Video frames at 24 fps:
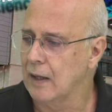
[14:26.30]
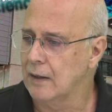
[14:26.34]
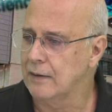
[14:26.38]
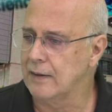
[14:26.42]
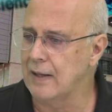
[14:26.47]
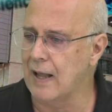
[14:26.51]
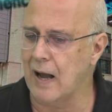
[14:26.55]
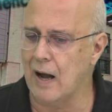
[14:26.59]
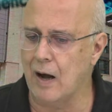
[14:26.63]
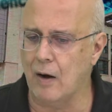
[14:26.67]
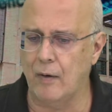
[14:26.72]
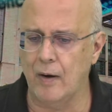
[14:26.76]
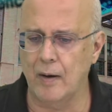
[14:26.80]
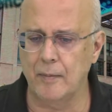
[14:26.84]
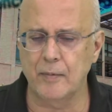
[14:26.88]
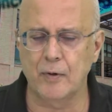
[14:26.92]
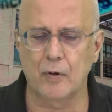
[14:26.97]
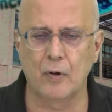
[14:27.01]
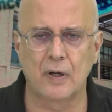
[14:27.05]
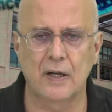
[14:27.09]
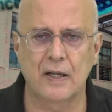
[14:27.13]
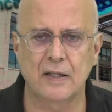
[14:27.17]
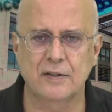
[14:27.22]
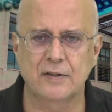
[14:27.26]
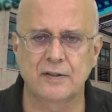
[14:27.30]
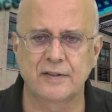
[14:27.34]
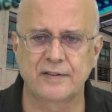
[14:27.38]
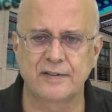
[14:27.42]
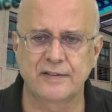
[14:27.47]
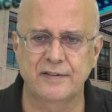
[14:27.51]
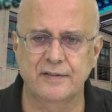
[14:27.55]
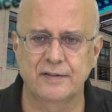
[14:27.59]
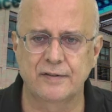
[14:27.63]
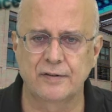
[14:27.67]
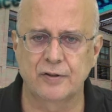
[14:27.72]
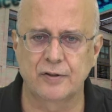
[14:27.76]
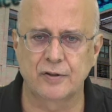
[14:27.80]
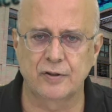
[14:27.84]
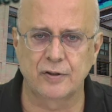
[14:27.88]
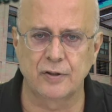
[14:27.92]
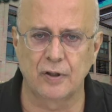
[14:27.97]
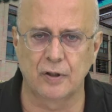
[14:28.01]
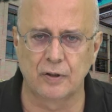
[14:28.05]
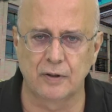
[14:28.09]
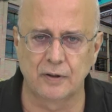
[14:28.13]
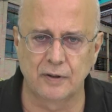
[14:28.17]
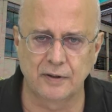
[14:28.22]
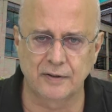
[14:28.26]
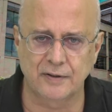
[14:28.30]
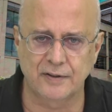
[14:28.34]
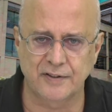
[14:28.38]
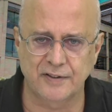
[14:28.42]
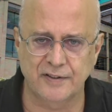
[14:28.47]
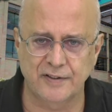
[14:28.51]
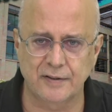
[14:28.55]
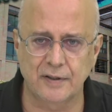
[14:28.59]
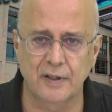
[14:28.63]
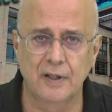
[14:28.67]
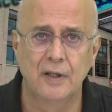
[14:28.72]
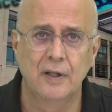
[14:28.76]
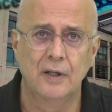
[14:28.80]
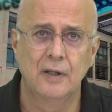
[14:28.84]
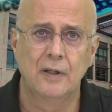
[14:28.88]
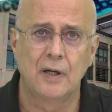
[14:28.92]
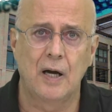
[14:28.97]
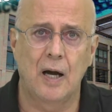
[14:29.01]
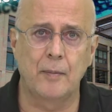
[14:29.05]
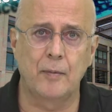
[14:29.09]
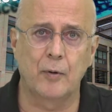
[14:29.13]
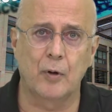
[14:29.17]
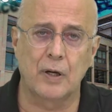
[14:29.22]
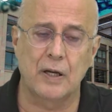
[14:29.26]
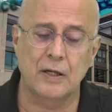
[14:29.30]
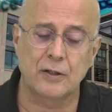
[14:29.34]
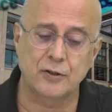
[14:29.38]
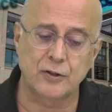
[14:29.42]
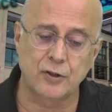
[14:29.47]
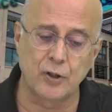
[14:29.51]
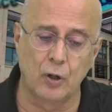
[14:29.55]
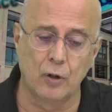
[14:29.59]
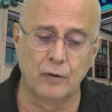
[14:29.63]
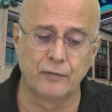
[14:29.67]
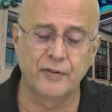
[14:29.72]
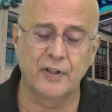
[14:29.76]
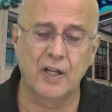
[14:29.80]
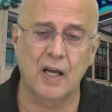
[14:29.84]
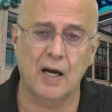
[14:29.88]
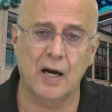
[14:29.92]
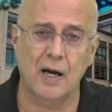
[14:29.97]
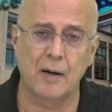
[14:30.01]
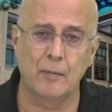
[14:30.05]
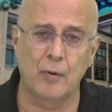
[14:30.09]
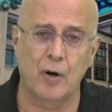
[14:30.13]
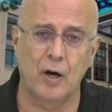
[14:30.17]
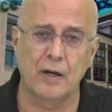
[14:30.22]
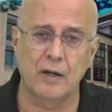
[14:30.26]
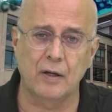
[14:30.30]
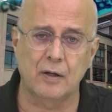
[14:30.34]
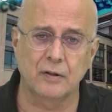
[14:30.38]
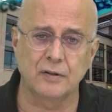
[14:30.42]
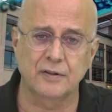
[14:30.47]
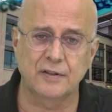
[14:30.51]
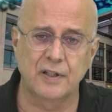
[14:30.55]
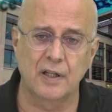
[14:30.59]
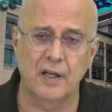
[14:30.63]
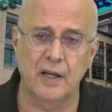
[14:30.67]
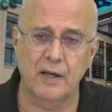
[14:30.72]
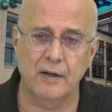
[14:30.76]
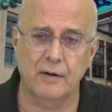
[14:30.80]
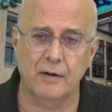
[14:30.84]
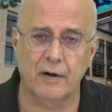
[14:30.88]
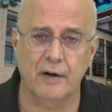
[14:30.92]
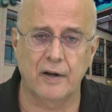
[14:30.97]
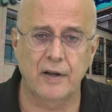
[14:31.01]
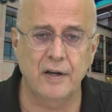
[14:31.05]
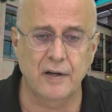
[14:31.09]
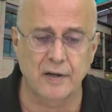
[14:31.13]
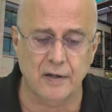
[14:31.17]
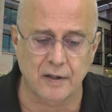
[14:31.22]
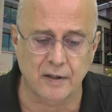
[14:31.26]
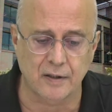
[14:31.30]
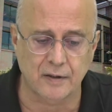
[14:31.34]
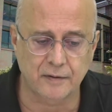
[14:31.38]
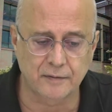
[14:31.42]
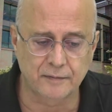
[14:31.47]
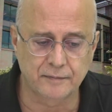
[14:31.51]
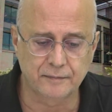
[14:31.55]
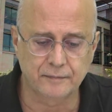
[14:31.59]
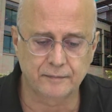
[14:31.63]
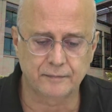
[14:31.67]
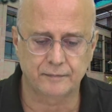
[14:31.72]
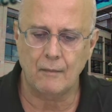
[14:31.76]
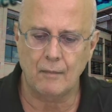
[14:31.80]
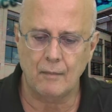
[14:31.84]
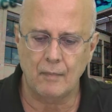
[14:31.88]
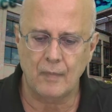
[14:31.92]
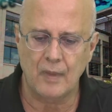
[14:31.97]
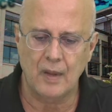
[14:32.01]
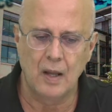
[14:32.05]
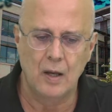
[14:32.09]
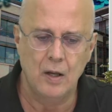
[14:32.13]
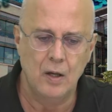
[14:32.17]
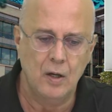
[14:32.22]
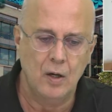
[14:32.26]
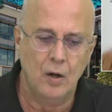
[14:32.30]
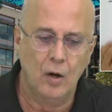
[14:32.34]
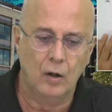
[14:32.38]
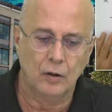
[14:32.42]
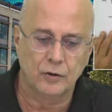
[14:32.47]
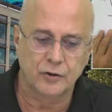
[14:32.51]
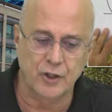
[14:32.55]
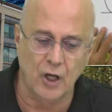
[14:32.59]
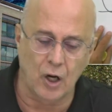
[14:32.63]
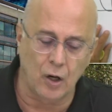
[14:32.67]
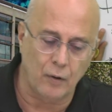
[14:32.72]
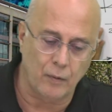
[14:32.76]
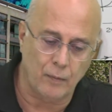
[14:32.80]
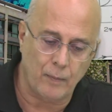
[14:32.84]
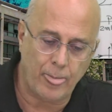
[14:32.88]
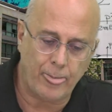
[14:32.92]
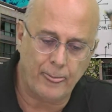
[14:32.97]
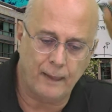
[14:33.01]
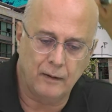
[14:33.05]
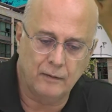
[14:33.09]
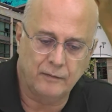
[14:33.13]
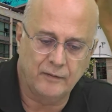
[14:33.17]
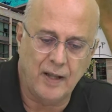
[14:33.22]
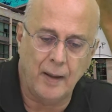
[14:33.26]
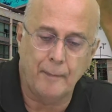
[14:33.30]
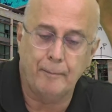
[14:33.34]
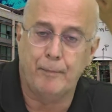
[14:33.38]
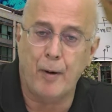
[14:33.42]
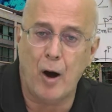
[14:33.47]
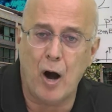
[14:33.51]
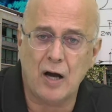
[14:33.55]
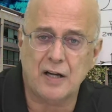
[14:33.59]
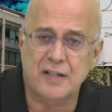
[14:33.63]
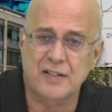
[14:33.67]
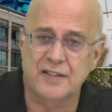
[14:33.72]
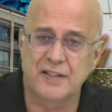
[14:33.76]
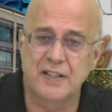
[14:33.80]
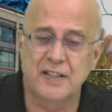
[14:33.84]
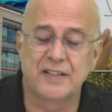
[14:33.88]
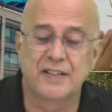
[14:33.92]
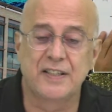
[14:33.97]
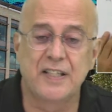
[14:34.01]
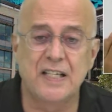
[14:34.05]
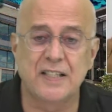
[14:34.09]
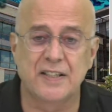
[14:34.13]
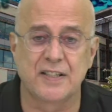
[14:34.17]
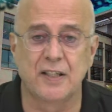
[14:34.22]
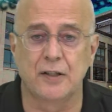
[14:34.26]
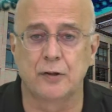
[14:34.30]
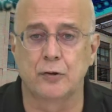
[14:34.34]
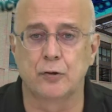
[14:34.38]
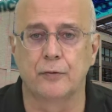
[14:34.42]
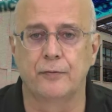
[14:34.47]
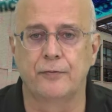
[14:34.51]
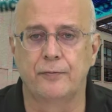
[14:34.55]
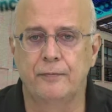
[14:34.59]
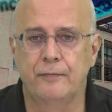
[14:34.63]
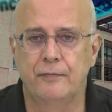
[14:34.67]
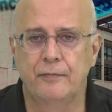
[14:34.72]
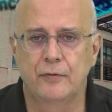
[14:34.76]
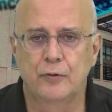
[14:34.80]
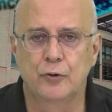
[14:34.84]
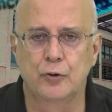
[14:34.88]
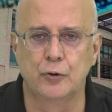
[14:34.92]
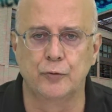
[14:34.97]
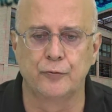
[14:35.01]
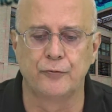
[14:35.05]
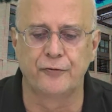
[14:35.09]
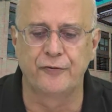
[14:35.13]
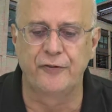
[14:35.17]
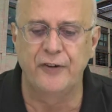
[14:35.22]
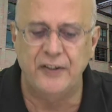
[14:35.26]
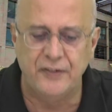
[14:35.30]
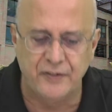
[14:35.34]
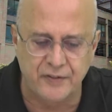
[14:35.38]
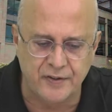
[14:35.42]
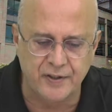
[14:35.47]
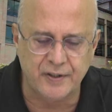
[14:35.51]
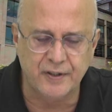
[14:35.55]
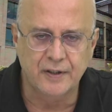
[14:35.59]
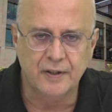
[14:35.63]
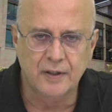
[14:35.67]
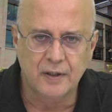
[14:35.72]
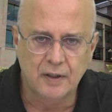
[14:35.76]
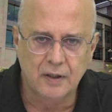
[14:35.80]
Now I'm gonna solve the harmonic oscillator here. So the box is easy to fit